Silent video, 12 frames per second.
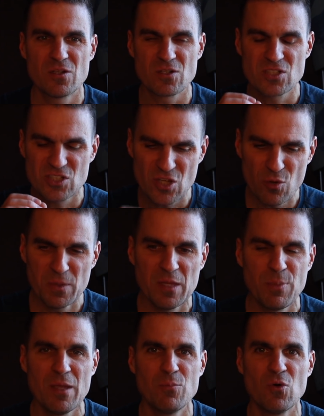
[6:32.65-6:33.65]
There are so many
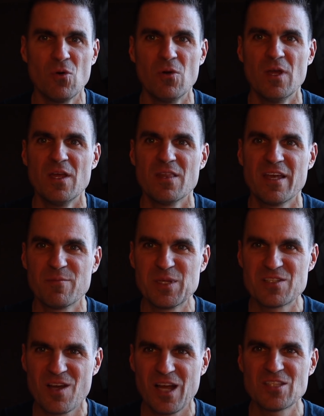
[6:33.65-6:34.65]
people that have
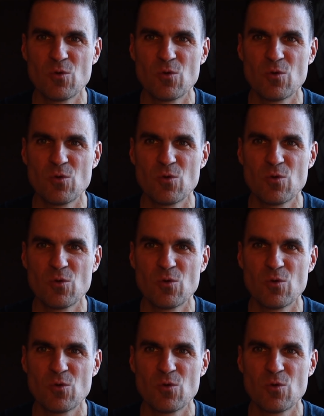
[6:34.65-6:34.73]
been taught